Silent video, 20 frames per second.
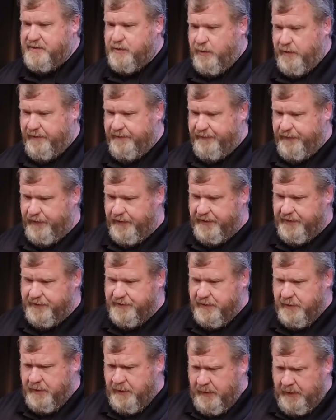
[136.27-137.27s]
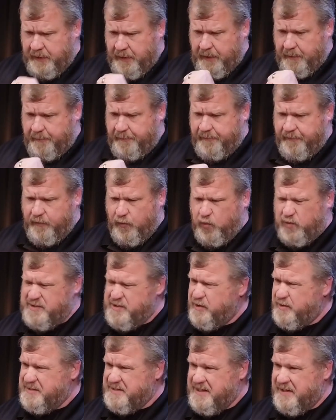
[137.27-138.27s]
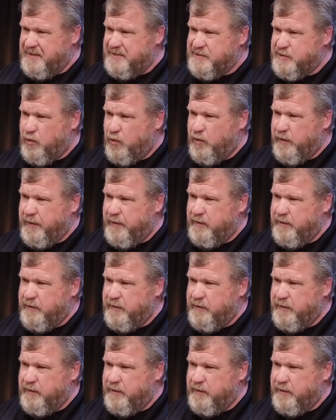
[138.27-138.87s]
square footage. Was there a tennis court